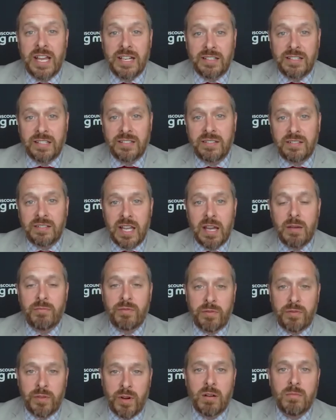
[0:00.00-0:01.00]
that can
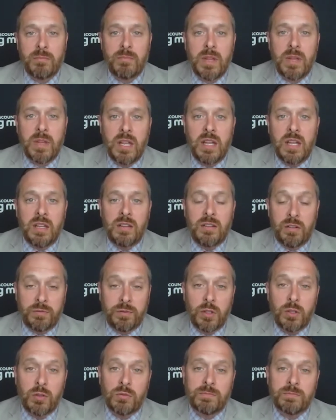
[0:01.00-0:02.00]
stem from the
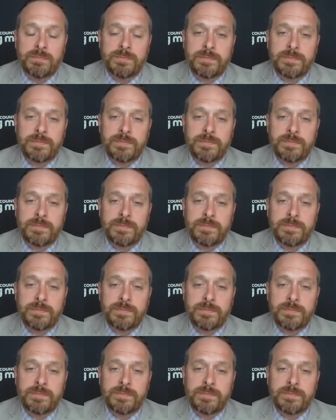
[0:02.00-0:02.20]
flu.